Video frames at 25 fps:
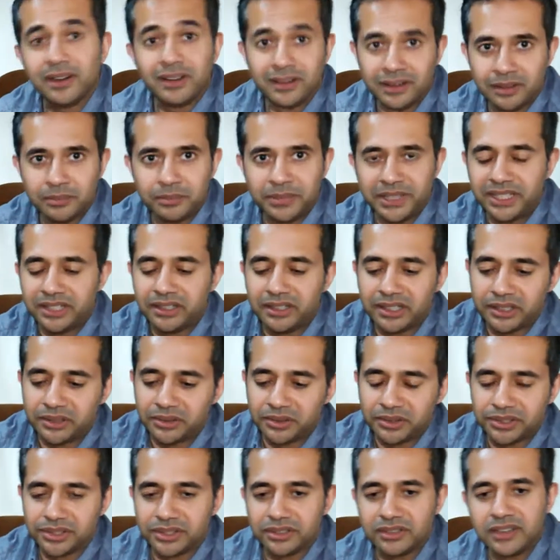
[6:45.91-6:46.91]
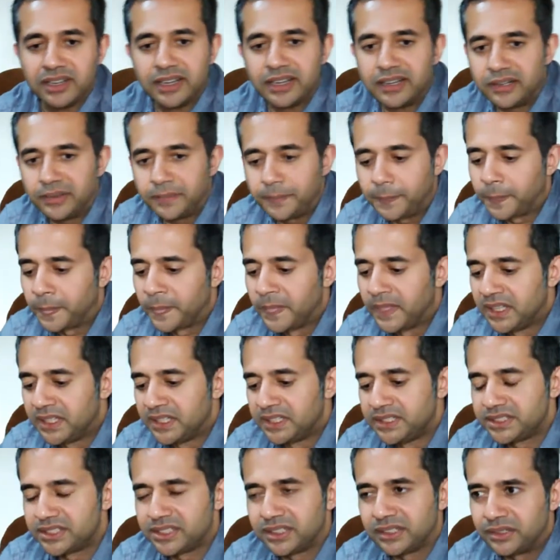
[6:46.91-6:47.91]
I'll be going on to now.
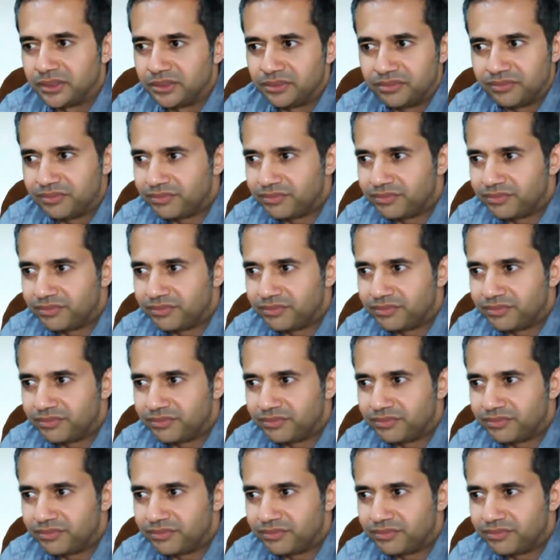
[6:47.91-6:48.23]
So